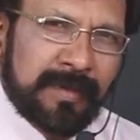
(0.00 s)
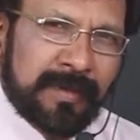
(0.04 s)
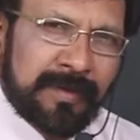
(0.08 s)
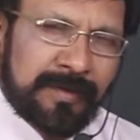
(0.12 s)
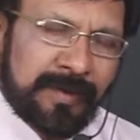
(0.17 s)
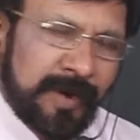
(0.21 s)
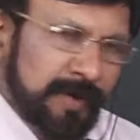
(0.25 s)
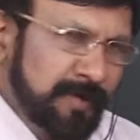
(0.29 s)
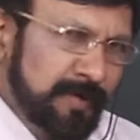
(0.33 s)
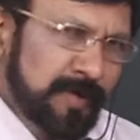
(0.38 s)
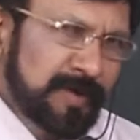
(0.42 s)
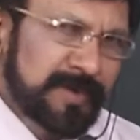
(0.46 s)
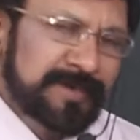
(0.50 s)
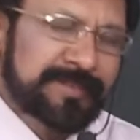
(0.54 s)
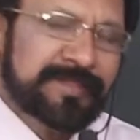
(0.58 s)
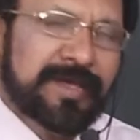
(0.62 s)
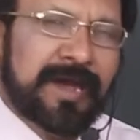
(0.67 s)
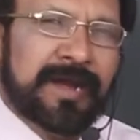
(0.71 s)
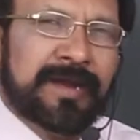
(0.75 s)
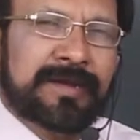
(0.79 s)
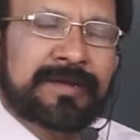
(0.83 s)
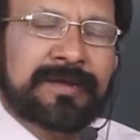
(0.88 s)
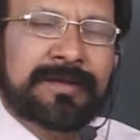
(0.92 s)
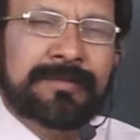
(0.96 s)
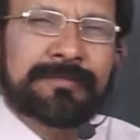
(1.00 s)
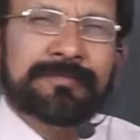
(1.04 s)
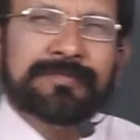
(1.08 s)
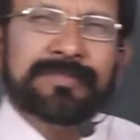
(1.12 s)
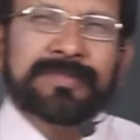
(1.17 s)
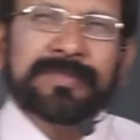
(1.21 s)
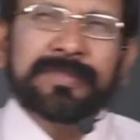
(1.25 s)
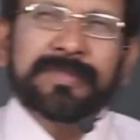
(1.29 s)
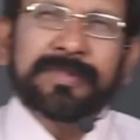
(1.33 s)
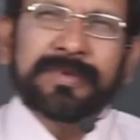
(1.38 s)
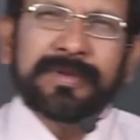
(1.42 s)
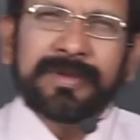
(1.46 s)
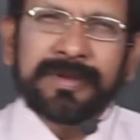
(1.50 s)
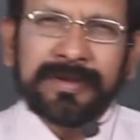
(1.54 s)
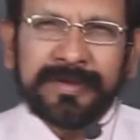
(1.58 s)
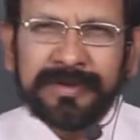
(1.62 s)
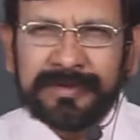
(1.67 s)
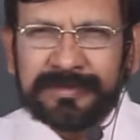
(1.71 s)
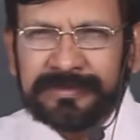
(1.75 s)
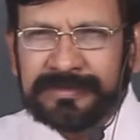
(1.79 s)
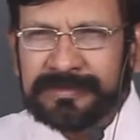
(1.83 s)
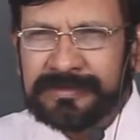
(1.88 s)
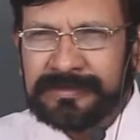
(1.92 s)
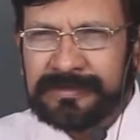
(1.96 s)
Not only that,
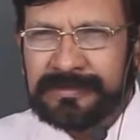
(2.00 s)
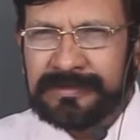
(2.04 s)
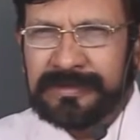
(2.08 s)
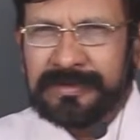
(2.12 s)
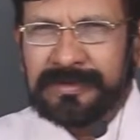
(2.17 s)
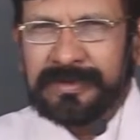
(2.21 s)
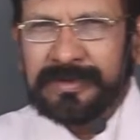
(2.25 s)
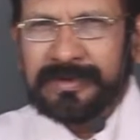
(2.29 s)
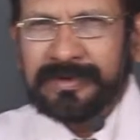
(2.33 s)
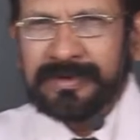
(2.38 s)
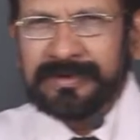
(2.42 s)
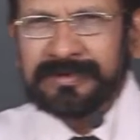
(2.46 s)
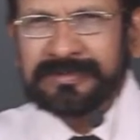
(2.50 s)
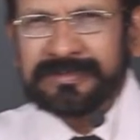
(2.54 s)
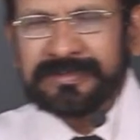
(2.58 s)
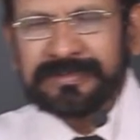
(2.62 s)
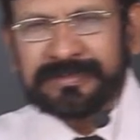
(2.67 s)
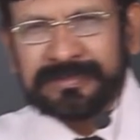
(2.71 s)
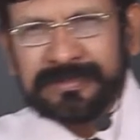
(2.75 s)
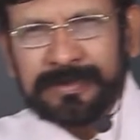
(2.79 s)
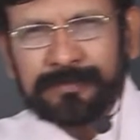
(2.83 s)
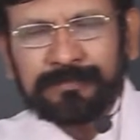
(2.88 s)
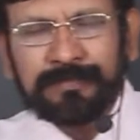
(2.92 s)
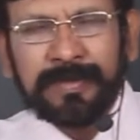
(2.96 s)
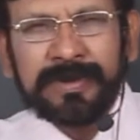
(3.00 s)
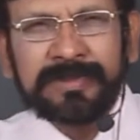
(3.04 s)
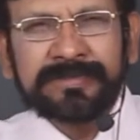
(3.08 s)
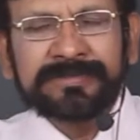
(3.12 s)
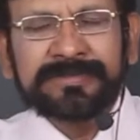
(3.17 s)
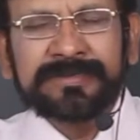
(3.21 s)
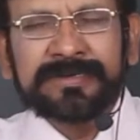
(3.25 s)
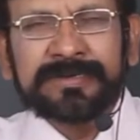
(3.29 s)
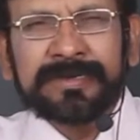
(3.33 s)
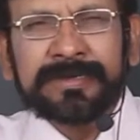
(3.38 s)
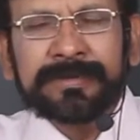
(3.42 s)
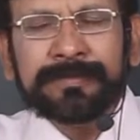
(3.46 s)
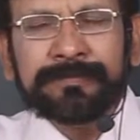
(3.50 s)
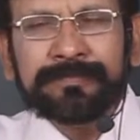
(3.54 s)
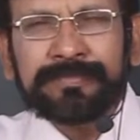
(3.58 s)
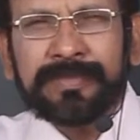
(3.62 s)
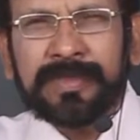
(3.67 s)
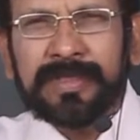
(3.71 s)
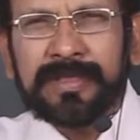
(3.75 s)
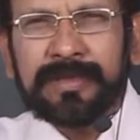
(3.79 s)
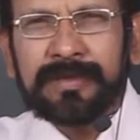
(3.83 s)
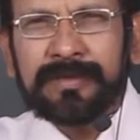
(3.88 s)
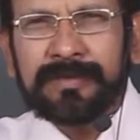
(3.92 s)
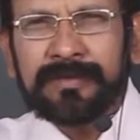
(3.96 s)
it's a simplicity,
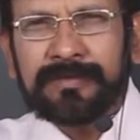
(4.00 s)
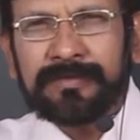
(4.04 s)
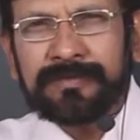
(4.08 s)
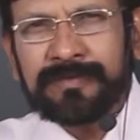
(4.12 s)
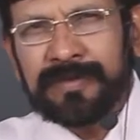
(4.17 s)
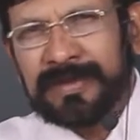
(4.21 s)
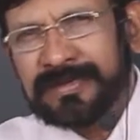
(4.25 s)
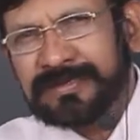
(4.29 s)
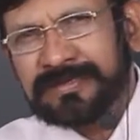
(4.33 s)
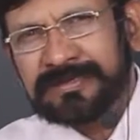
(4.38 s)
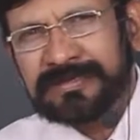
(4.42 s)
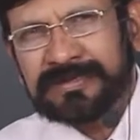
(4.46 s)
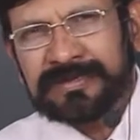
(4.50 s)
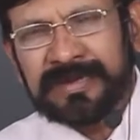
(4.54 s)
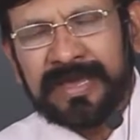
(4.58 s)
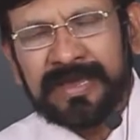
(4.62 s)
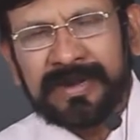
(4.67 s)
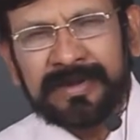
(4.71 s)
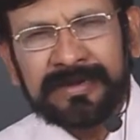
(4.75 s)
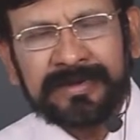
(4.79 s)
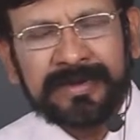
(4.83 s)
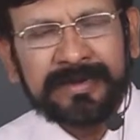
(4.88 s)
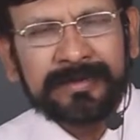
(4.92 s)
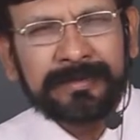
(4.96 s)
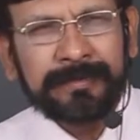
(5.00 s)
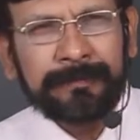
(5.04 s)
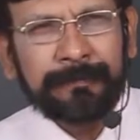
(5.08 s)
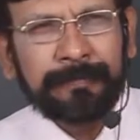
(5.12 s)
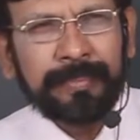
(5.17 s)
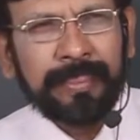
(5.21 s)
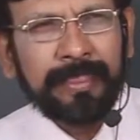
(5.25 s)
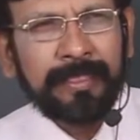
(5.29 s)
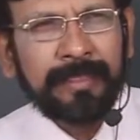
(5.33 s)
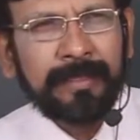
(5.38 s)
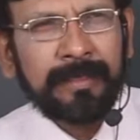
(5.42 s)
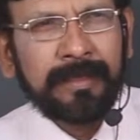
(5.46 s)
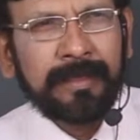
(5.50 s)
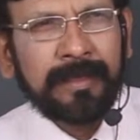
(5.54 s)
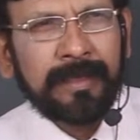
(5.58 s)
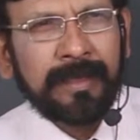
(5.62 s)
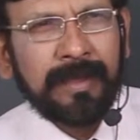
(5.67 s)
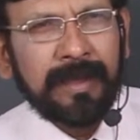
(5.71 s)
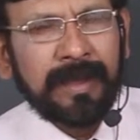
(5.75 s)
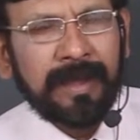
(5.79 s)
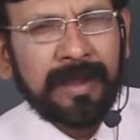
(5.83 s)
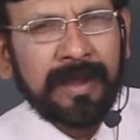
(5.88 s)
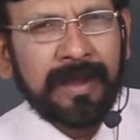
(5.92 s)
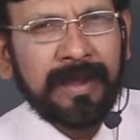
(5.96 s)
versatility,
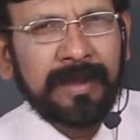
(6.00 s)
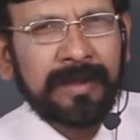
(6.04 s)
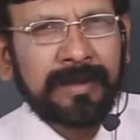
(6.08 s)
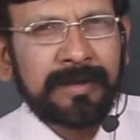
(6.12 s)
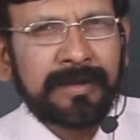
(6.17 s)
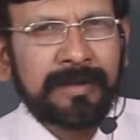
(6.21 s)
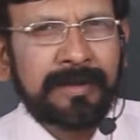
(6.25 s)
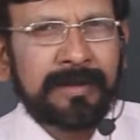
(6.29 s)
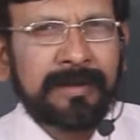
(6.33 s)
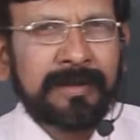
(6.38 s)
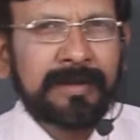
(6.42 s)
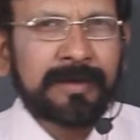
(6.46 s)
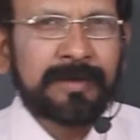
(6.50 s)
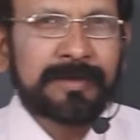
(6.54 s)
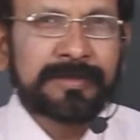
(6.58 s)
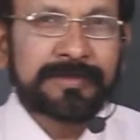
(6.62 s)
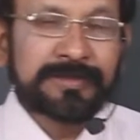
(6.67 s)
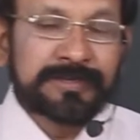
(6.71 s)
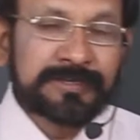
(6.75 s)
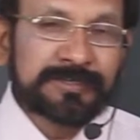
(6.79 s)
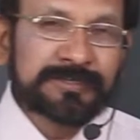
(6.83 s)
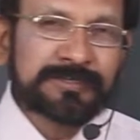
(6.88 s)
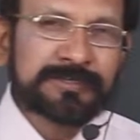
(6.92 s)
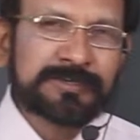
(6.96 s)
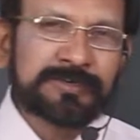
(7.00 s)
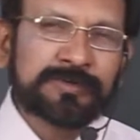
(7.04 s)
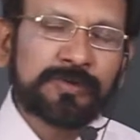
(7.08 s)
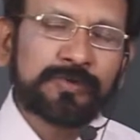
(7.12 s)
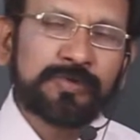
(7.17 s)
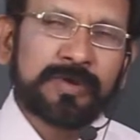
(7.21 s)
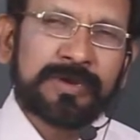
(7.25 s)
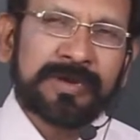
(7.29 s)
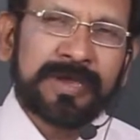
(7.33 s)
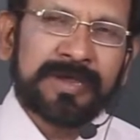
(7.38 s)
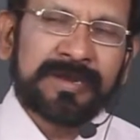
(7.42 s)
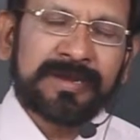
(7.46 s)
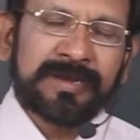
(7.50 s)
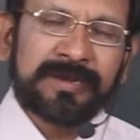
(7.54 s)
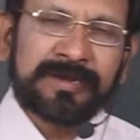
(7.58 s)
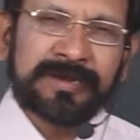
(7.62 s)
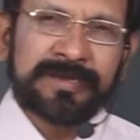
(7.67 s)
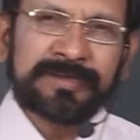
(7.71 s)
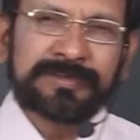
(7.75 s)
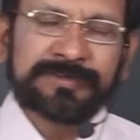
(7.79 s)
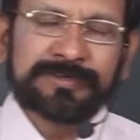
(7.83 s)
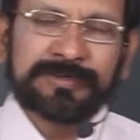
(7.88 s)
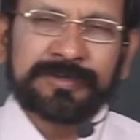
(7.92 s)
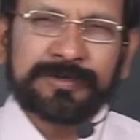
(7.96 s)
and easy to learn
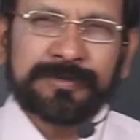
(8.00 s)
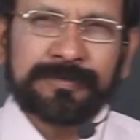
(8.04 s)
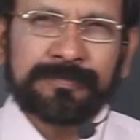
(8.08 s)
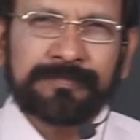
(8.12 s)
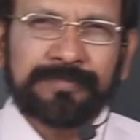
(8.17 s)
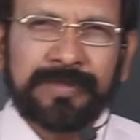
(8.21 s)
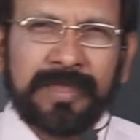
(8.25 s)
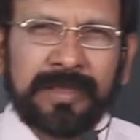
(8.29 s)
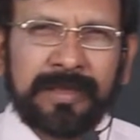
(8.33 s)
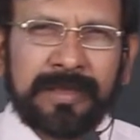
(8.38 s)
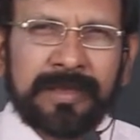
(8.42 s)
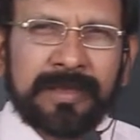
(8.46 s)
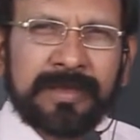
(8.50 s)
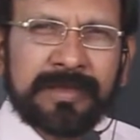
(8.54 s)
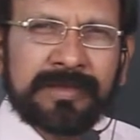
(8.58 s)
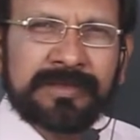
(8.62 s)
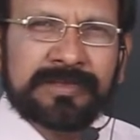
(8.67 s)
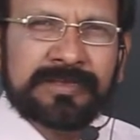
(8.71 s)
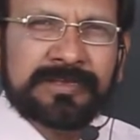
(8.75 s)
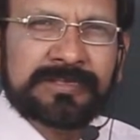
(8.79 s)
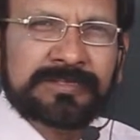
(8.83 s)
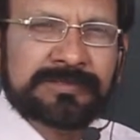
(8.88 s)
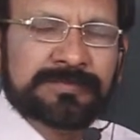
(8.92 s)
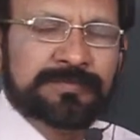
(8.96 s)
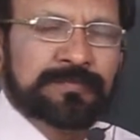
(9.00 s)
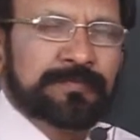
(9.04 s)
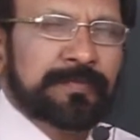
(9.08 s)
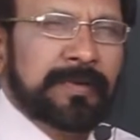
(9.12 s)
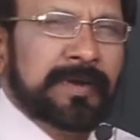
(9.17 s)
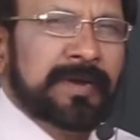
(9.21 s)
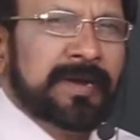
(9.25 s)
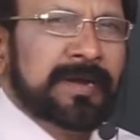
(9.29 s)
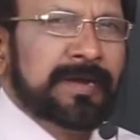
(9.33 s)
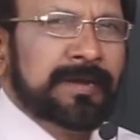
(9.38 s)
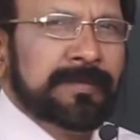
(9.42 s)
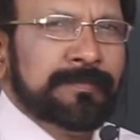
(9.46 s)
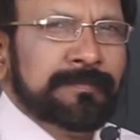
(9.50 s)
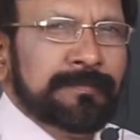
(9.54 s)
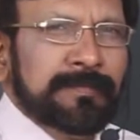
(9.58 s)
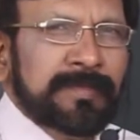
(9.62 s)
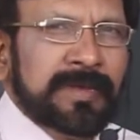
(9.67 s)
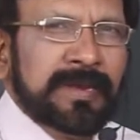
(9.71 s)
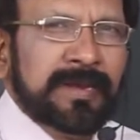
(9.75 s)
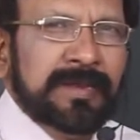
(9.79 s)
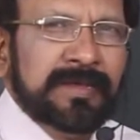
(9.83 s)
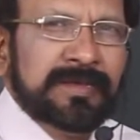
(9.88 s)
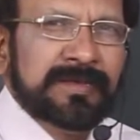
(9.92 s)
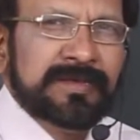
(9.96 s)
nature inspired
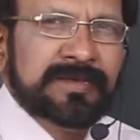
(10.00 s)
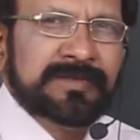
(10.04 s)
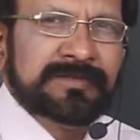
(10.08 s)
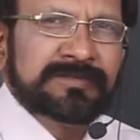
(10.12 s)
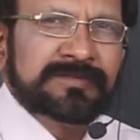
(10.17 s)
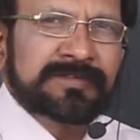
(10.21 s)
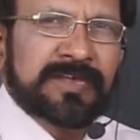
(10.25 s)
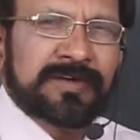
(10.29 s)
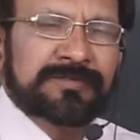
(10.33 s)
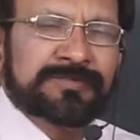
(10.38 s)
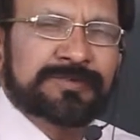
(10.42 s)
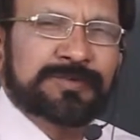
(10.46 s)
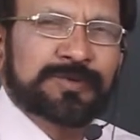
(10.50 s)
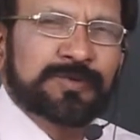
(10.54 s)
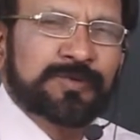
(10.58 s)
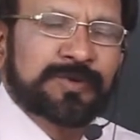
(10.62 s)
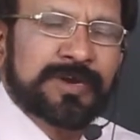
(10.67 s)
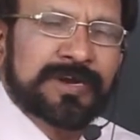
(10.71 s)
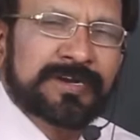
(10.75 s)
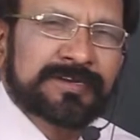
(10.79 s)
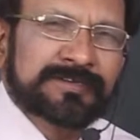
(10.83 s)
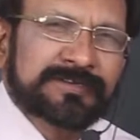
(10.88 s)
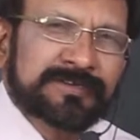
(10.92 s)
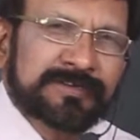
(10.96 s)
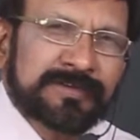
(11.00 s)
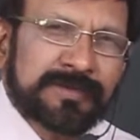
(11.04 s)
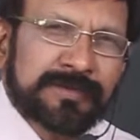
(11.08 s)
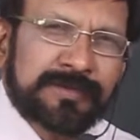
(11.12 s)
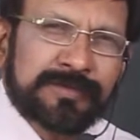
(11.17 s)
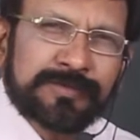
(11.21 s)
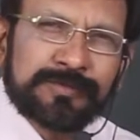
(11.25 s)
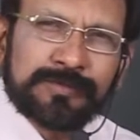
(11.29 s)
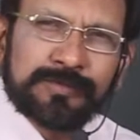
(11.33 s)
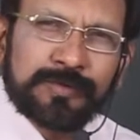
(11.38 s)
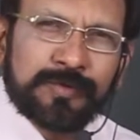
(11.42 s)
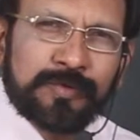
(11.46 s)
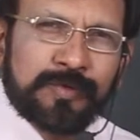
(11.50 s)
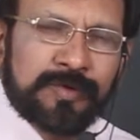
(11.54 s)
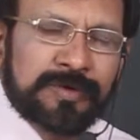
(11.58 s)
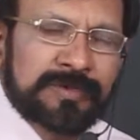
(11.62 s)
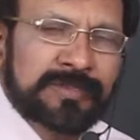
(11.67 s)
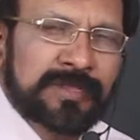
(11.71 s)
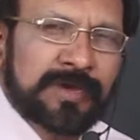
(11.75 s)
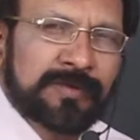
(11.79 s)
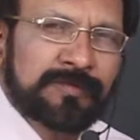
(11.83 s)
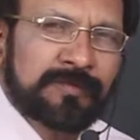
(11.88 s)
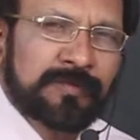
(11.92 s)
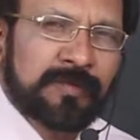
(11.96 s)
millions of students
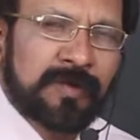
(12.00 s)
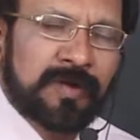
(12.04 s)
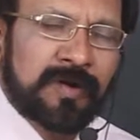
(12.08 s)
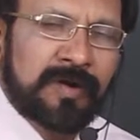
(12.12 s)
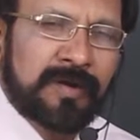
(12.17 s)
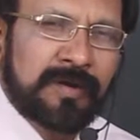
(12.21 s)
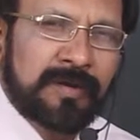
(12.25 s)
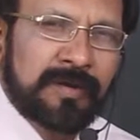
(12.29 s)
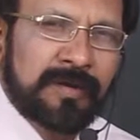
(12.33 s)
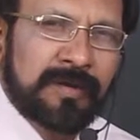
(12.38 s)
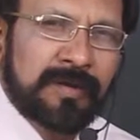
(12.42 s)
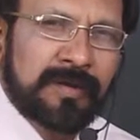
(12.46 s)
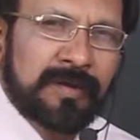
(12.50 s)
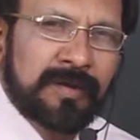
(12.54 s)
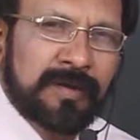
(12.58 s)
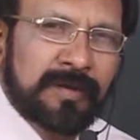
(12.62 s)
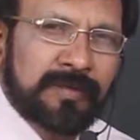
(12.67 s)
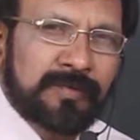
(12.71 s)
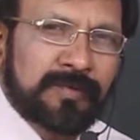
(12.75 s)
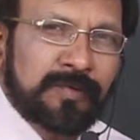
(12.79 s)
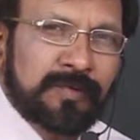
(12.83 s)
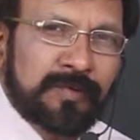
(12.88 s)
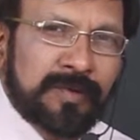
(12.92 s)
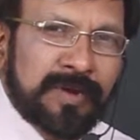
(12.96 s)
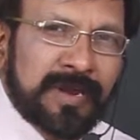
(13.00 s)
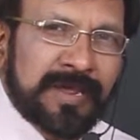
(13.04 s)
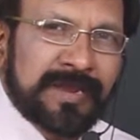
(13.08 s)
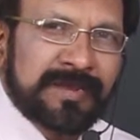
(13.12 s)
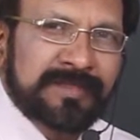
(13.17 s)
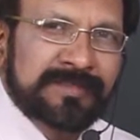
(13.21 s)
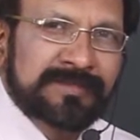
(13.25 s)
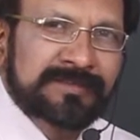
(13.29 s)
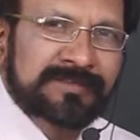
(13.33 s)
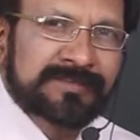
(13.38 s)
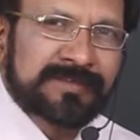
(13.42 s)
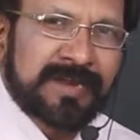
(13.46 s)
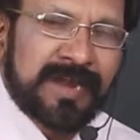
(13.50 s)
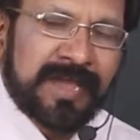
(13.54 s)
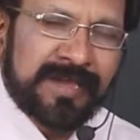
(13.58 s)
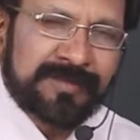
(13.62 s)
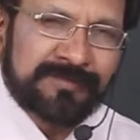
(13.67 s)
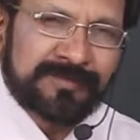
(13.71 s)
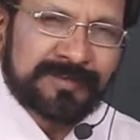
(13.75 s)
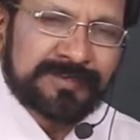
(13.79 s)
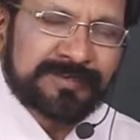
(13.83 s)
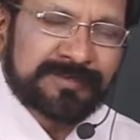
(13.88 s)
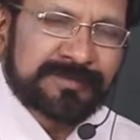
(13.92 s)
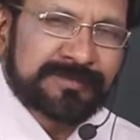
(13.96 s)
throughout the world to learn this
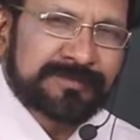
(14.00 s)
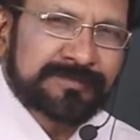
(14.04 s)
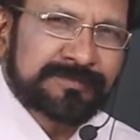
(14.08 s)
language,